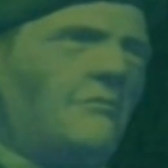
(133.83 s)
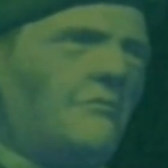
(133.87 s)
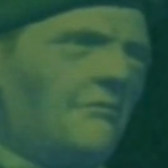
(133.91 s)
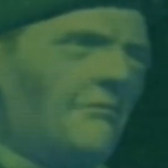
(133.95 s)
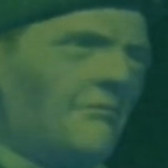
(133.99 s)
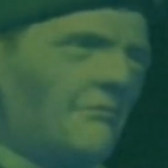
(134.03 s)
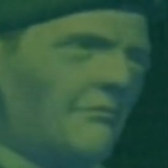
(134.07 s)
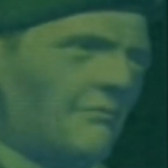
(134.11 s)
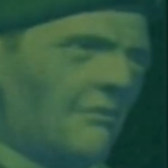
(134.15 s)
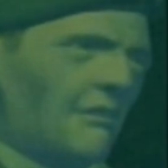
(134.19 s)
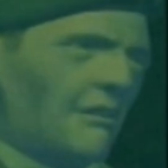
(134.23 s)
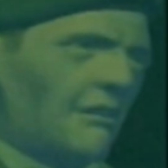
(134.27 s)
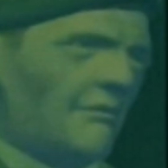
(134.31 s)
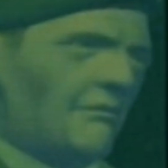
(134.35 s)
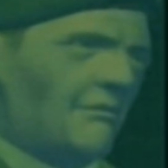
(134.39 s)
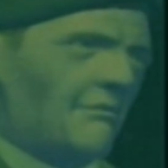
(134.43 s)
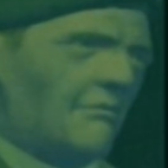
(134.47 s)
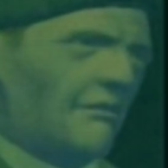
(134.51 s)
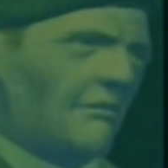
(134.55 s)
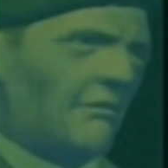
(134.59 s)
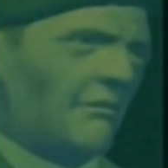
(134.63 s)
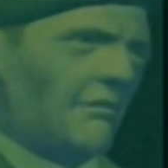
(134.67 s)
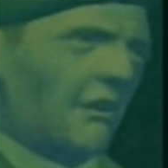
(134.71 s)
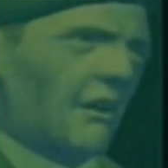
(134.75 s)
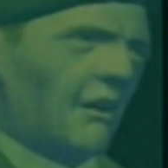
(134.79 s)
Use the
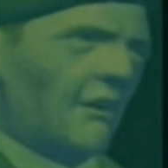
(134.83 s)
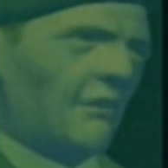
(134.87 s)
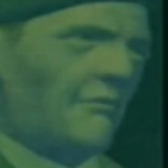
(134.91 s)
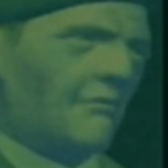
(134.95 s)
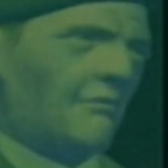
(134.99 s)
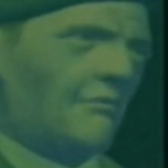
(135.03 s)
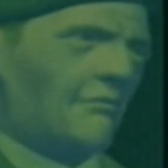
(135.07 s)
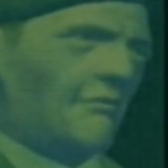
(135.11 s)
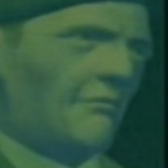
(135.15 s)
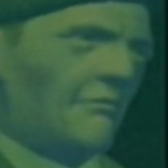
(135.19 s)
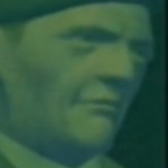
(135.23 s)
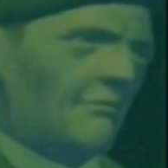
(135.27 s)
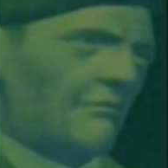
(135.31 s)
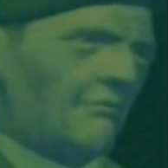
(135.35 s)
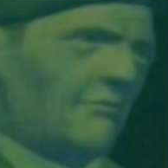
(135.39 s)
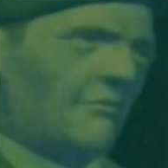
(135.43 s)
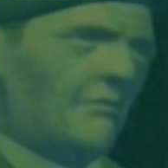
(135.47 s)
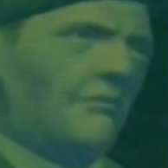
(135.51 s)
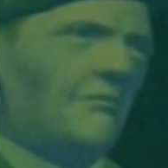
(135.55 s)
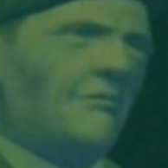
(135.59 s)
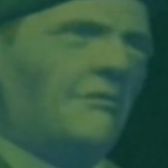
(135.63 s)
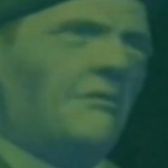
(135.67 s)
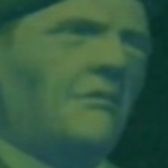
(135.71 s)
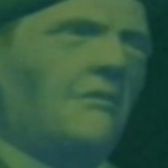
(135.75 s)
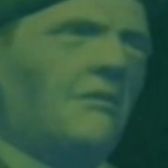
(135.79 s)
node to
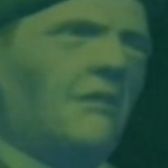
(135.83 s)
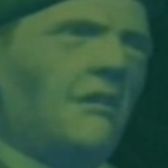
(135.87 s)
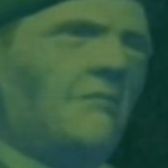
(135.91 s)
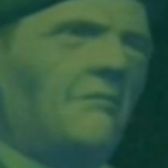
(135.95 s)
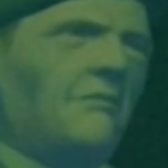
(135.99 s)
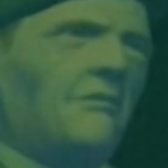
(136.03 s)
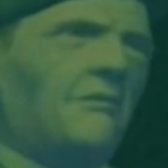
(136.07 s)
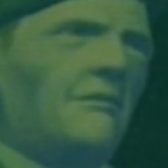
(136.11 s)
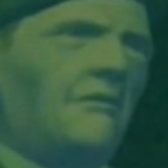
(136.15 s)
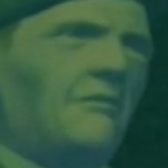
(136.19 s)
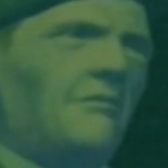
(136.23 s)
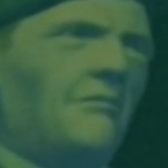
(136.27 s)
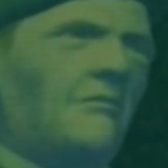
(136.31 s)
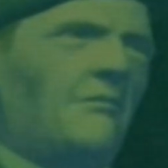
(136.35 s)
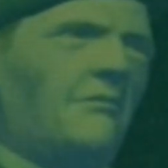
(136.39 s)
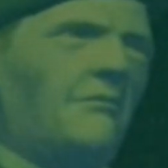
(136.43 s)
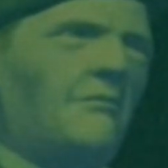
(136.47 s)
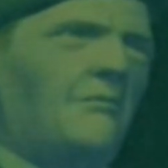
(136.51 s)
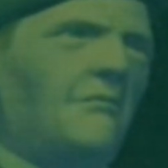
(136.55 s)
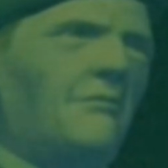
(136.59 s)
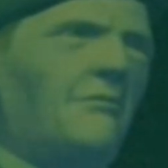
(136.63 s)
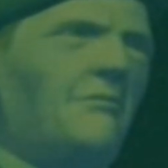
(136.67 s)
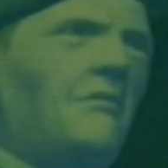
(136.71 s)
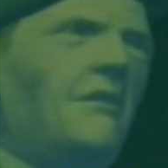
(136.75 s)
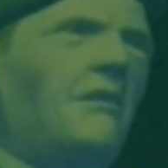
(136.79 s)
gain access to the
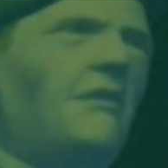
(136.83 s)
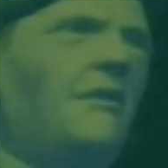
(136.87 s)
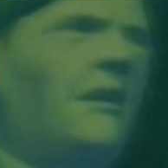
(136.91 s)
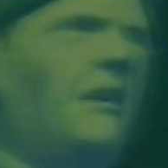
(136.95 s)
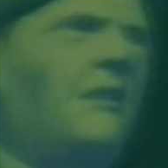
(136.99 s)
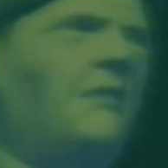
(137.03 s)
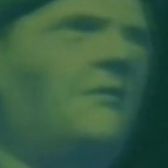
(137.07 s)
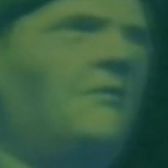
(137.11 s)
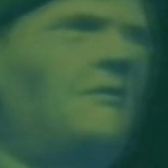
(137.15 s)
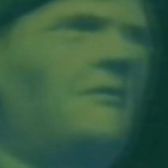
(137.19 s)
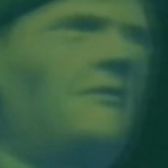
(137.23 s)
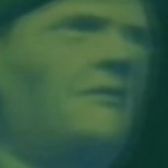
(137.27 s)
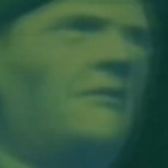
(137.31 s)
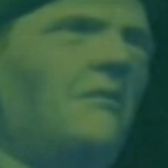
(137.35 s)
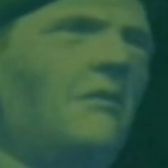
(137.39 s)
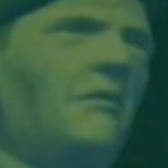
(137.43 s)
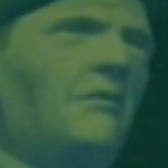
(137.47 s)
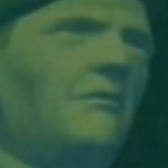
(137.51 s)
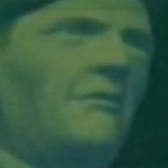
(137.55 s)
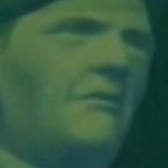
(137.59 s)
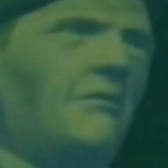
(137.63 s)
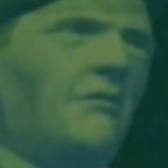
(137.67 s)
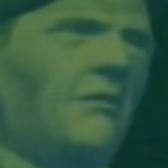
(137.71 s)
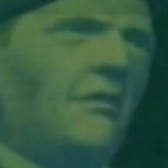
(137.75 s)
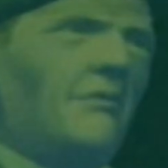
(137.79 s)
Big Shell's
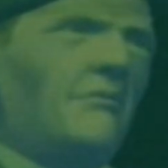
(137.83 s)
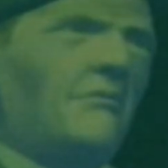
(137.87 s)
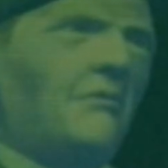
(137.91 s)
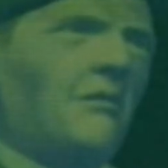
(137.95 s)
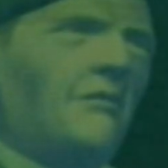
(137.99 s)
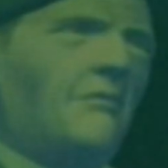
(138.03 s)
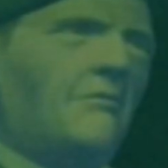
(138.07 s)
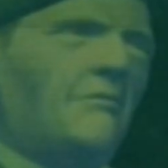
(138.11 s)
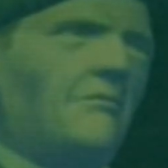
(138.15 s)
facilities network.